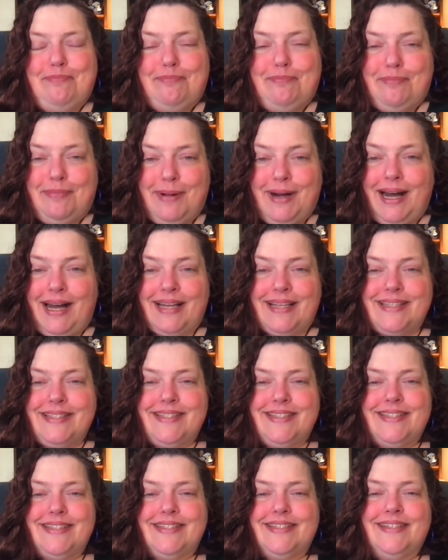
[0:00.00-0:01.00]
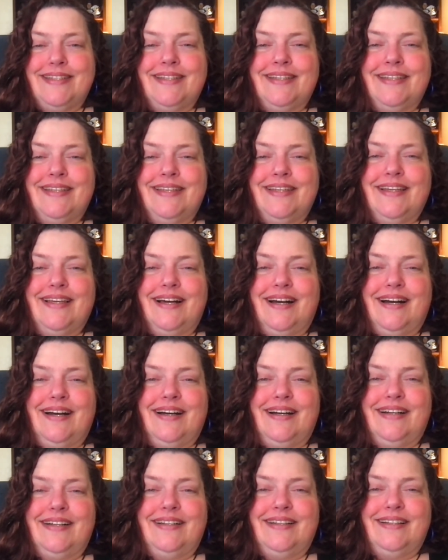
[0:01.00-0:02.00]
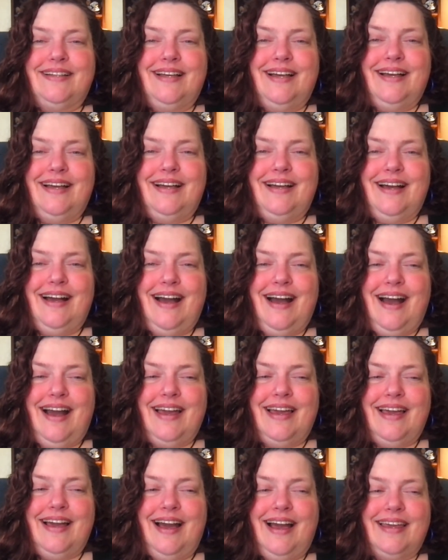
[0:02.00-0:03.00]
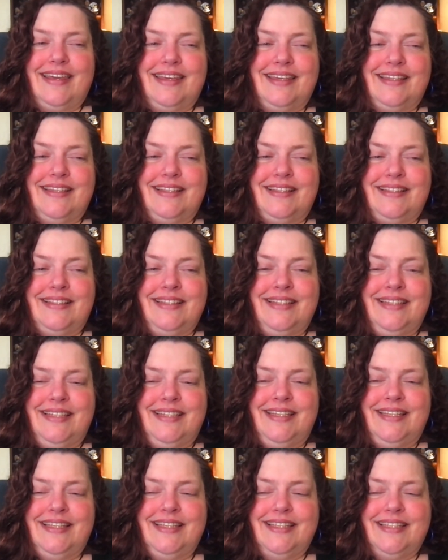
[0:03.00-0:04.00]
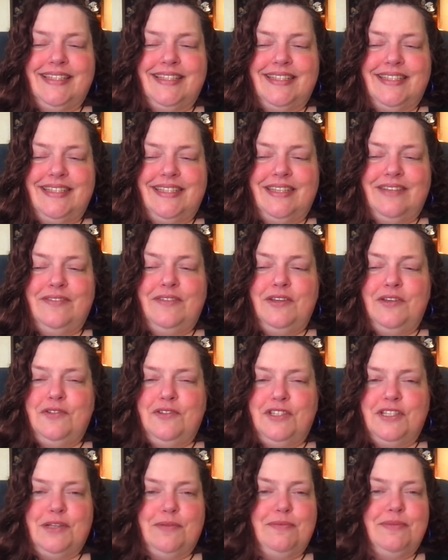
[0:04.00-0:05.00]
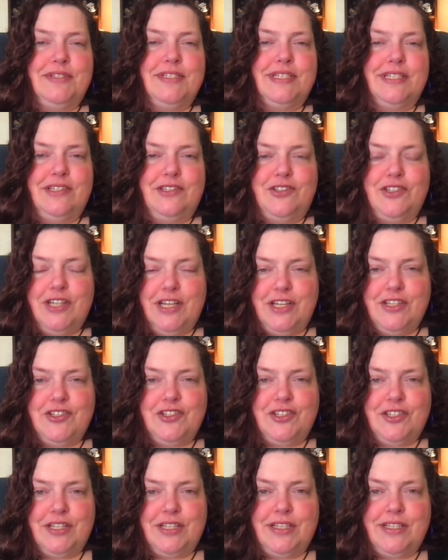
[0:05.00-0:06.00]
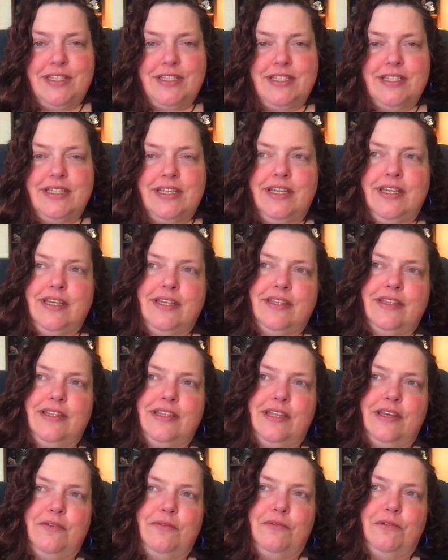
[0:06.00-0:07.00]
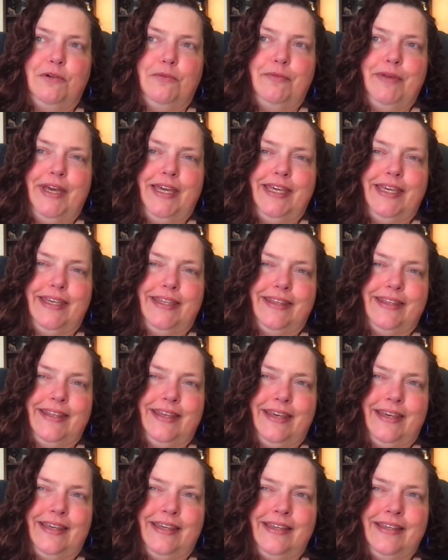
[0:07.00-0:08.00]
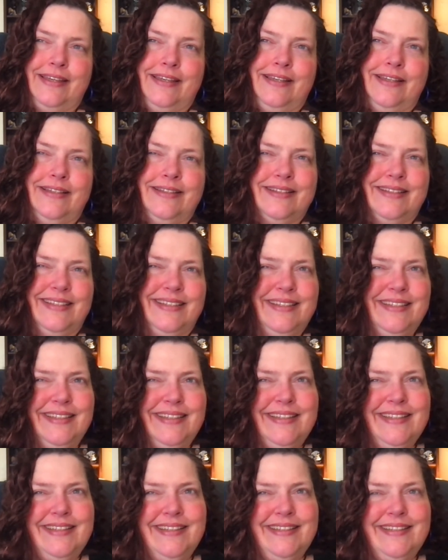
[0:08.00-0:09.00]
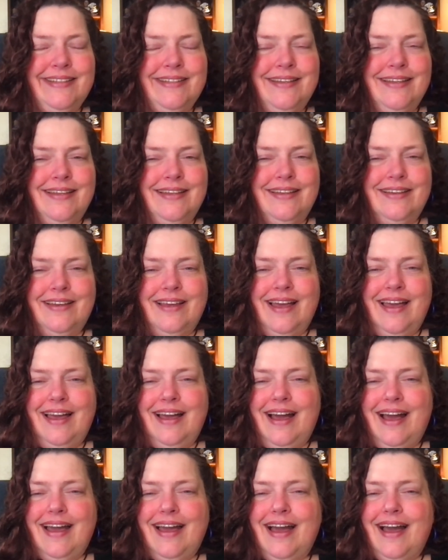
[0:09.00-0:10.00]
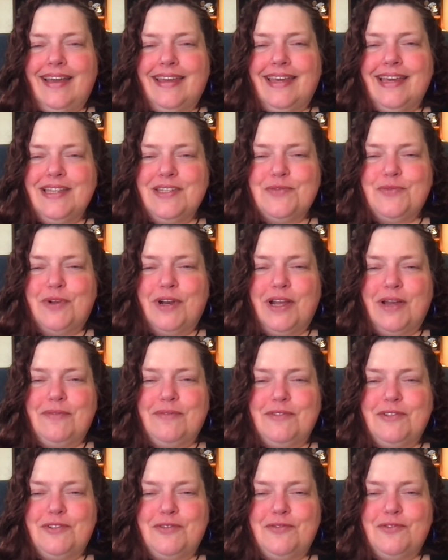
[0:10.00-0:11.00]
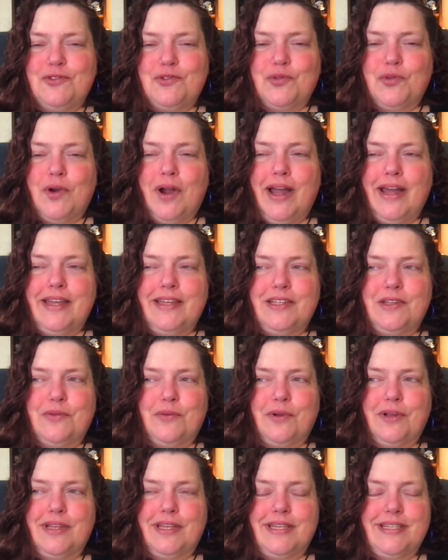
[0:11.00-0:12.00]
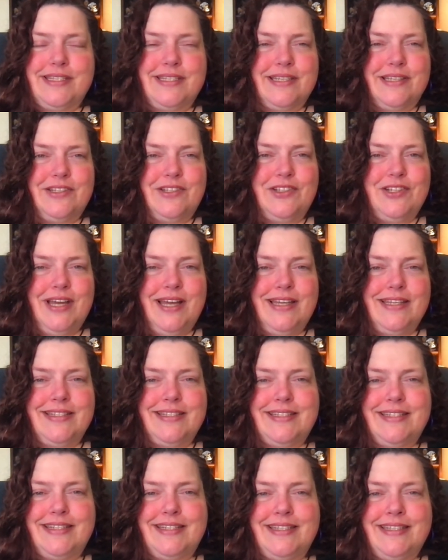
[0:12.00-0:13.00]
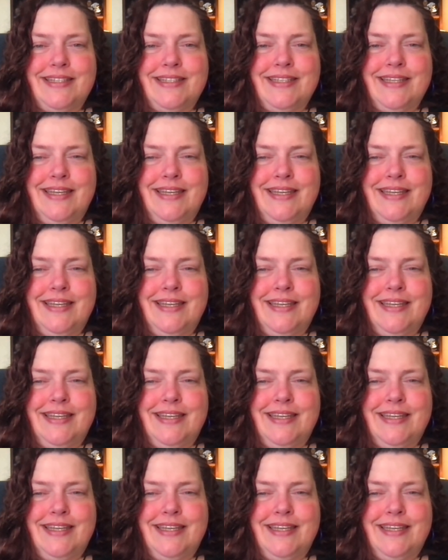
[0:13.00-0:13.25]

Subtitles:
But I can give you some suggestions that will make you think, I guess what I'm trying to really suggest is